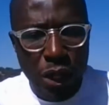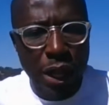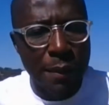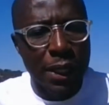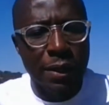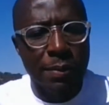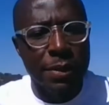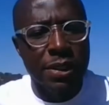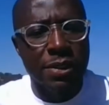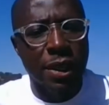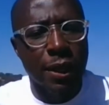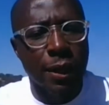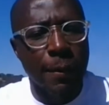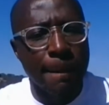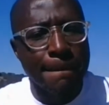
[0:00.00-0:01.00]
I made a
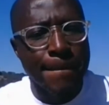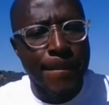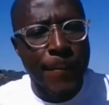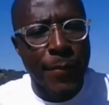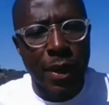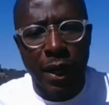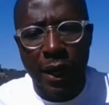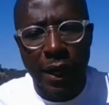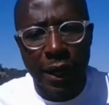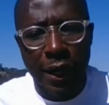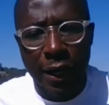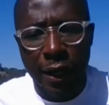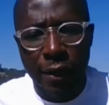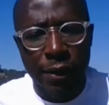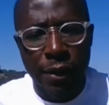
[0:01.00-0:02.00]
mistake.
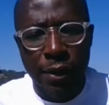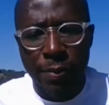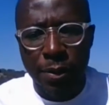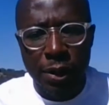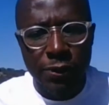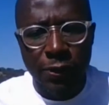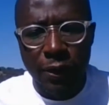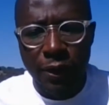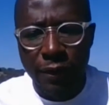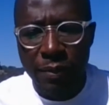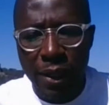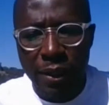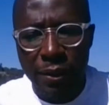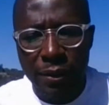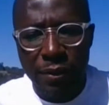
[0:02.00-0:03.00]
Please forgive
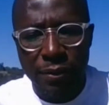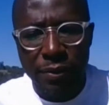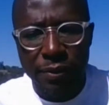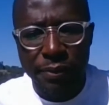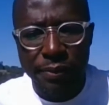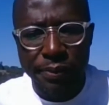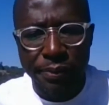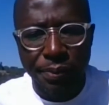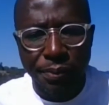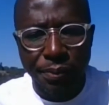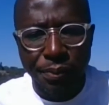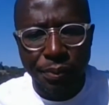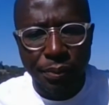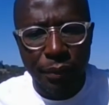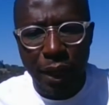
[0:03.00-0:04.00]
me
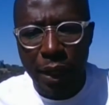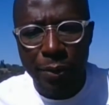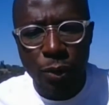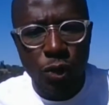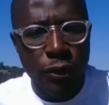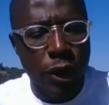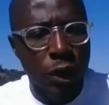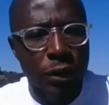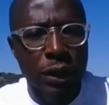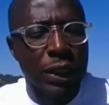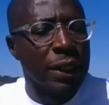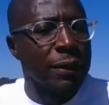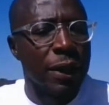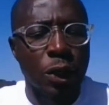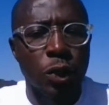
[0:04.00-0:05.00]
and move on.
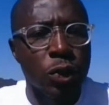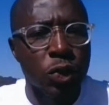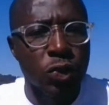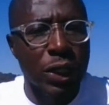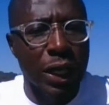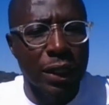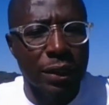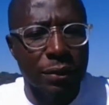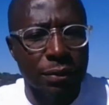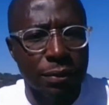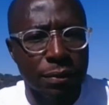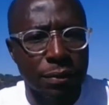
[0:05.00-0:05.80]
They don't do that.